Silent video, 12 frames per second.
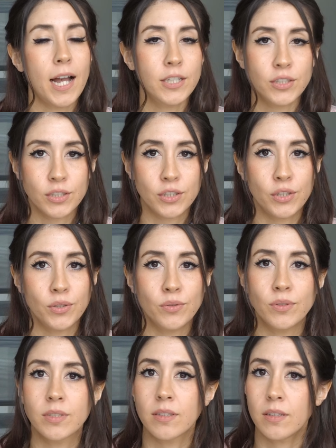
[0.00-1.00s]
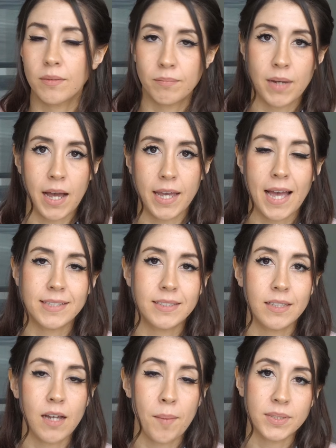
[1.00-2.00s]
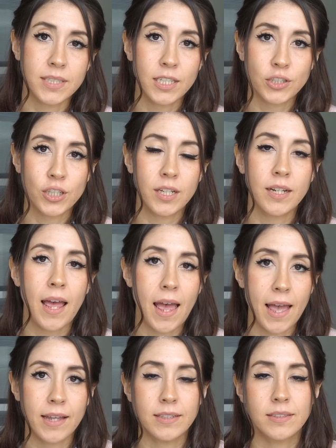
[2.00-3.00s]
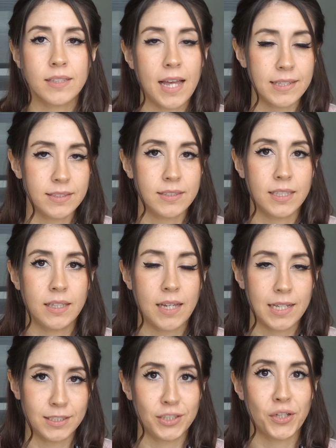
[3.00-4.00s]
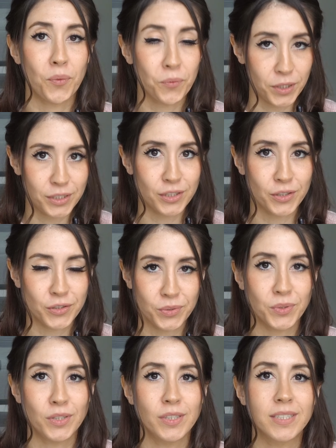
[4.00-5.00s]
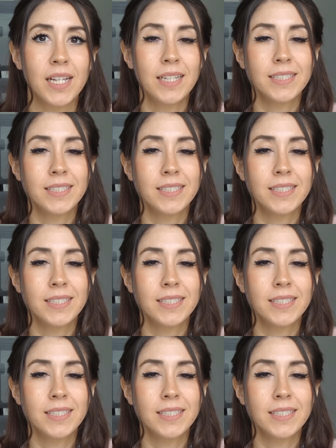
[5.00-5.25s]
I just use my Etsy competition and Etsy SEO research tools